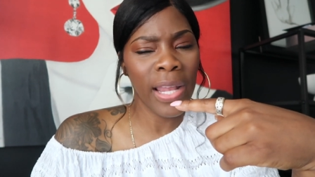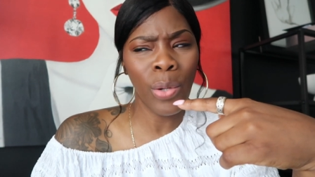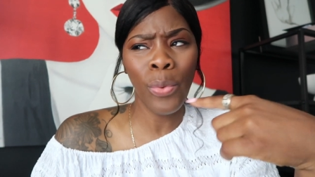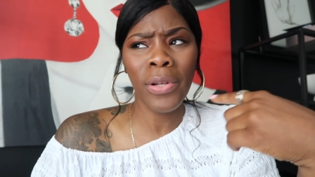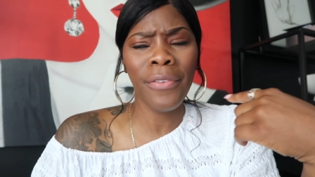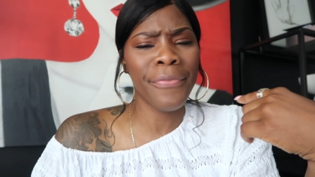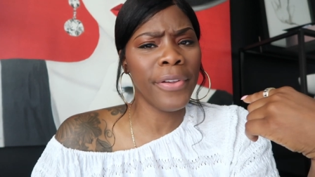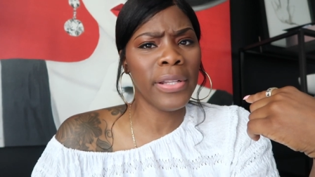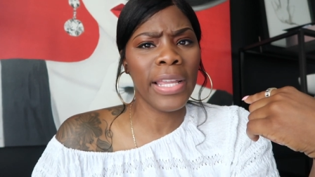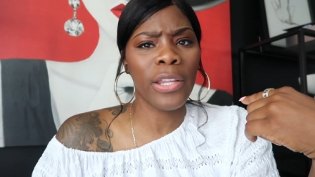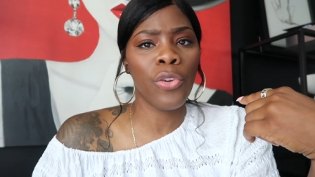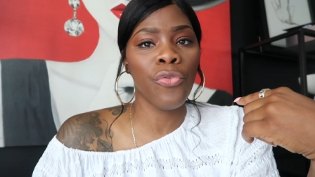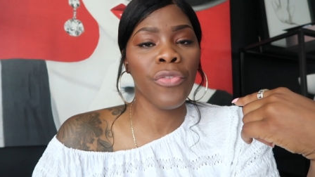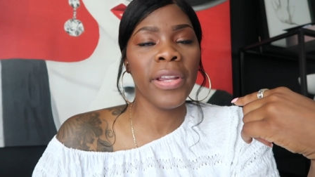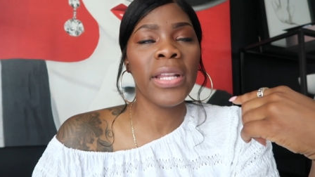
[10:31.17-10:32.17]
I don't want to feel
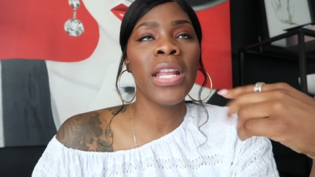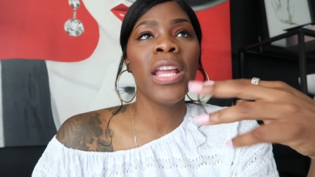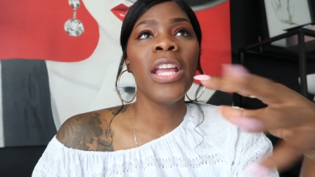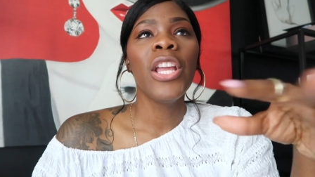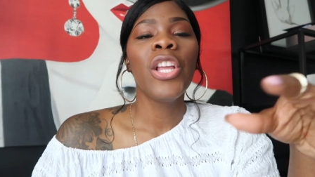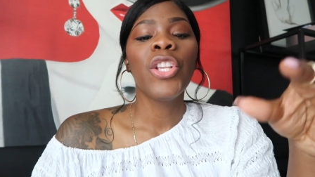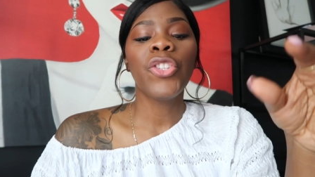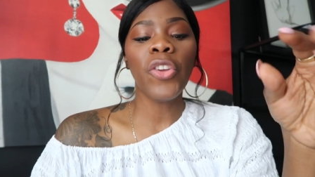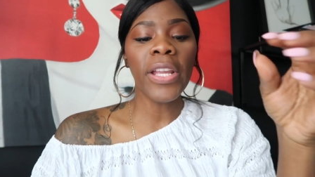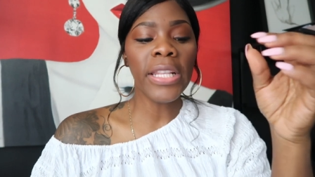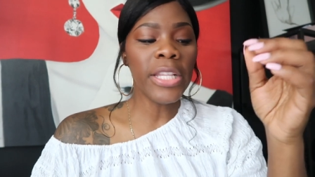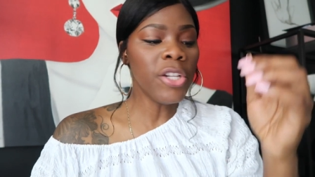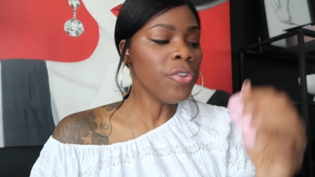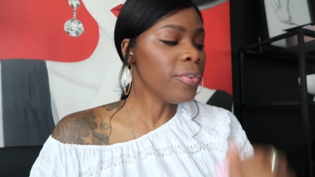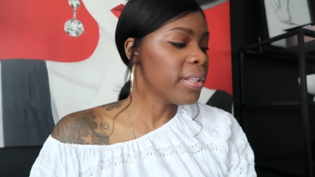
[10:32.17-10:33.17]
like grit. So it
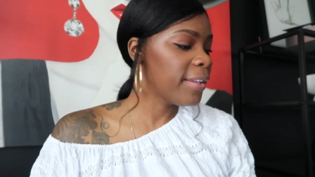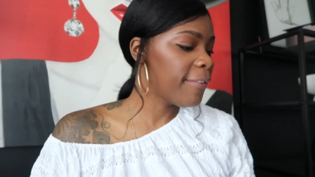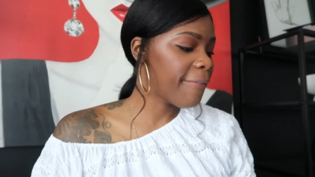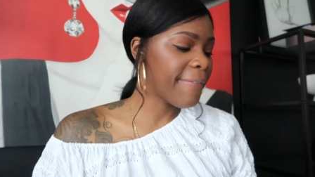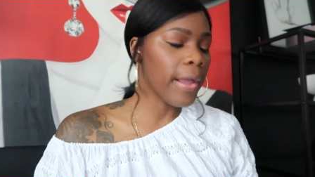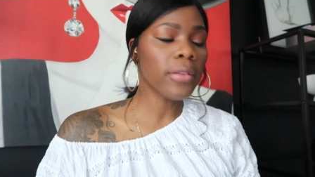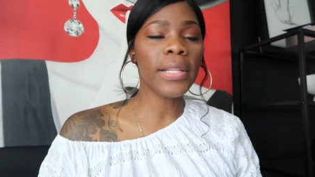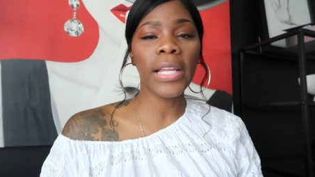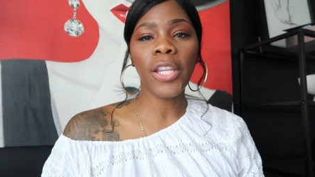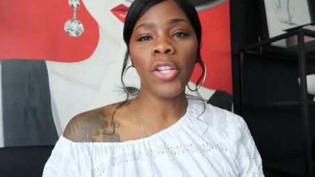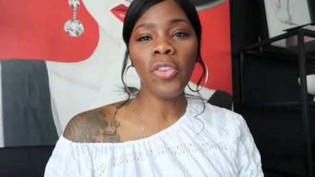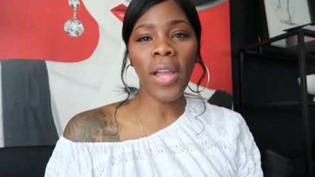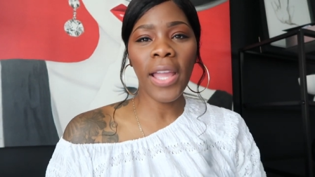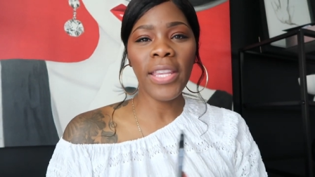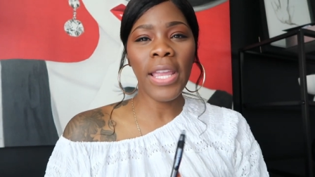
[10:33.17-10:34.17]
literally felt like, you
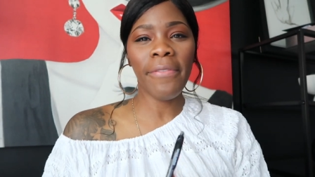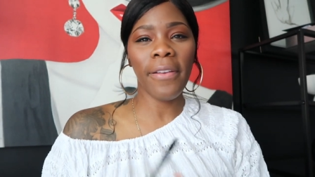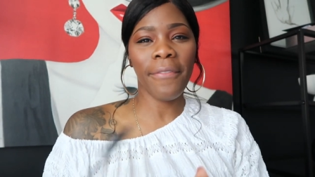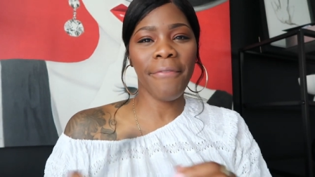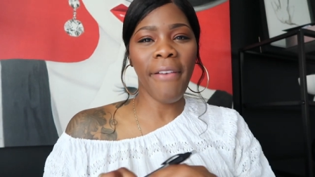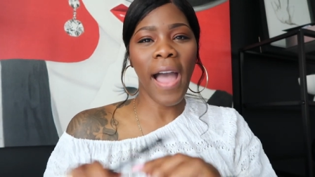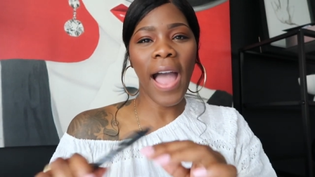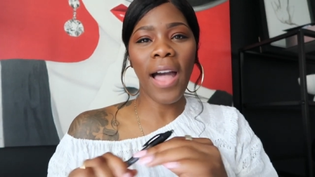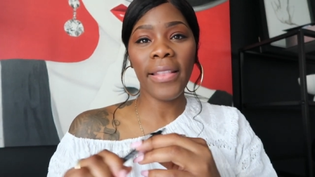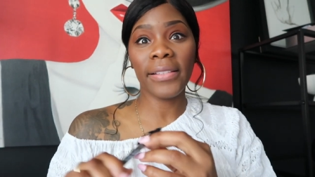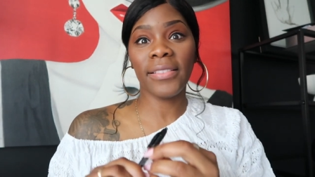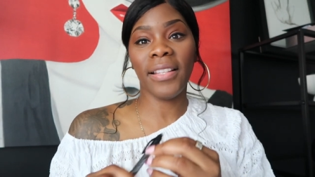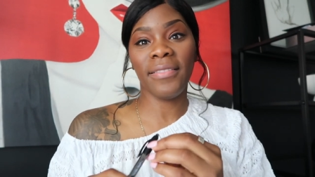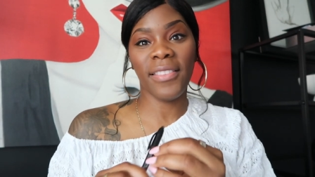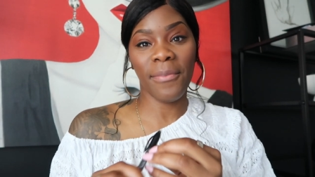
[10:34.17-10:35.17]
know how you have a file,
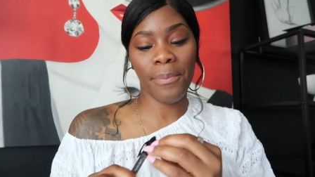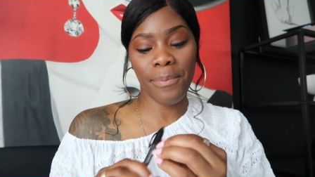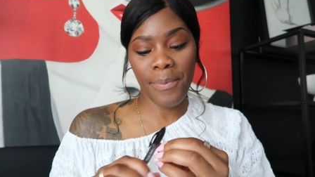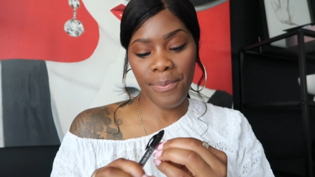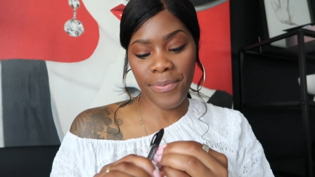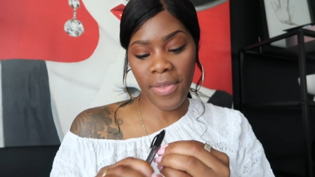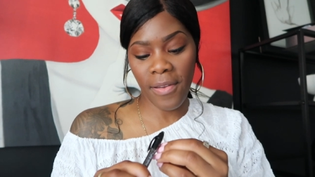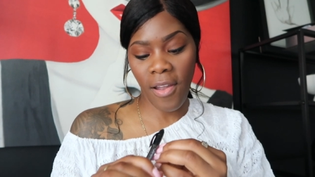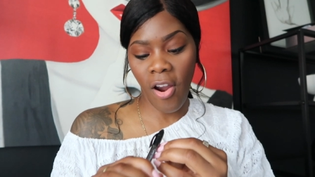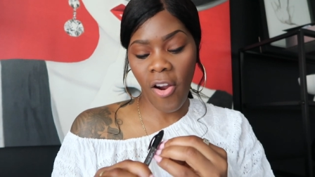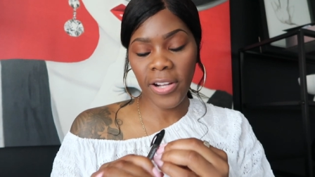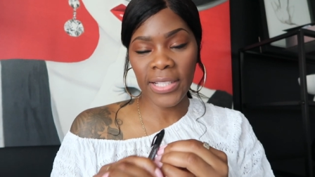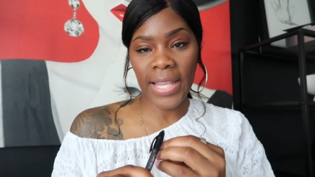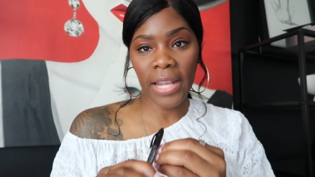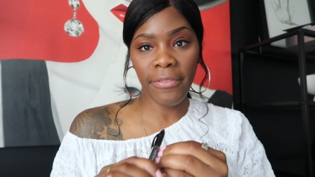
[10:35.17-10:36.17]
like the, the, the
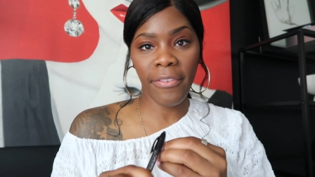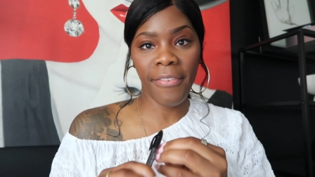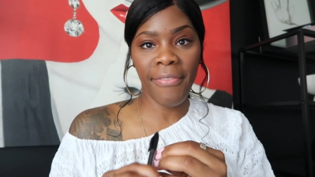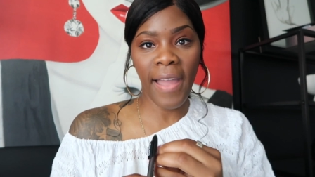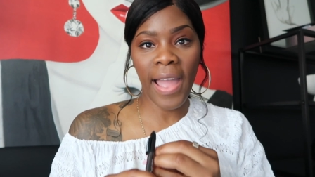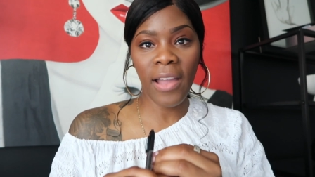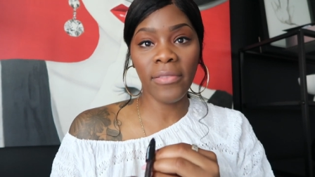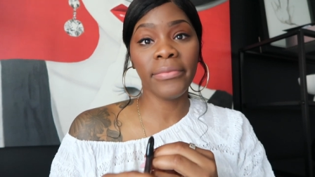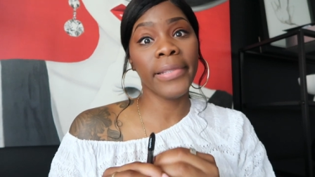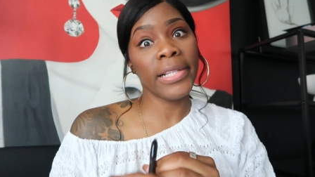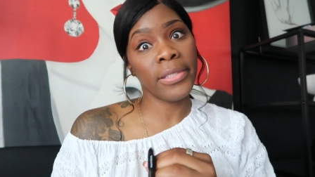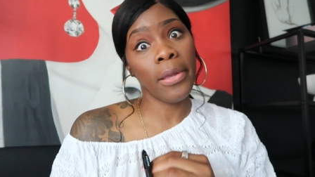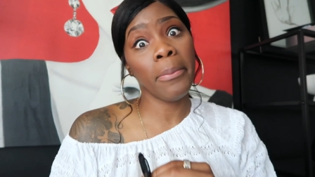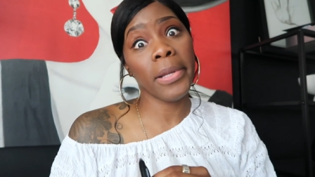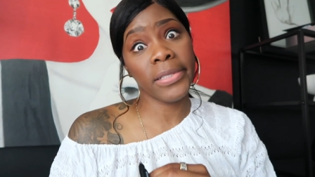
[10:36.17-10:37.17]
hard side of a file?
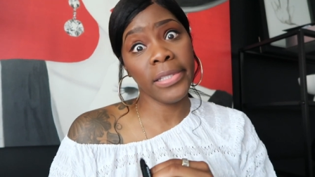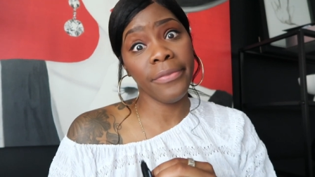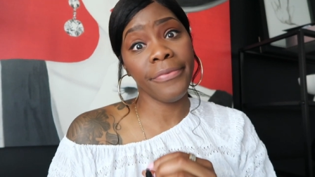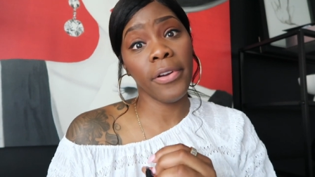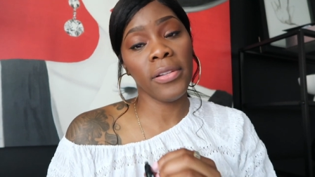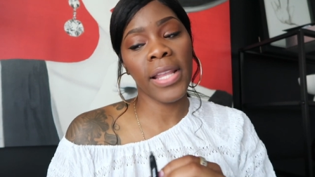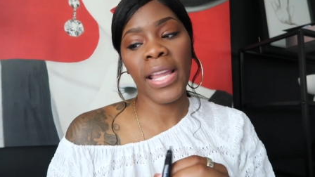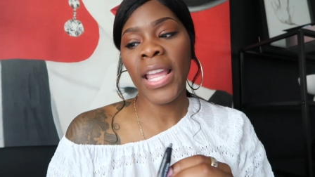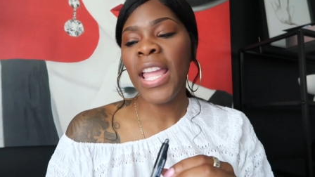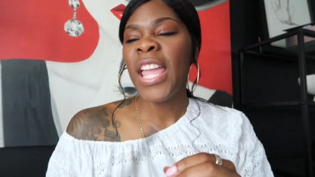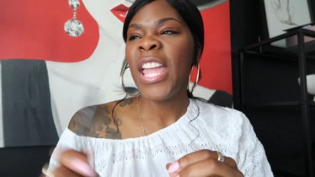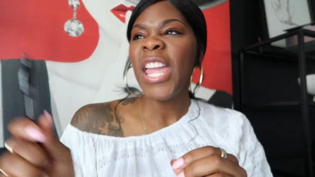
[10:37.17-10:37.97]
That's how my teeth felt like.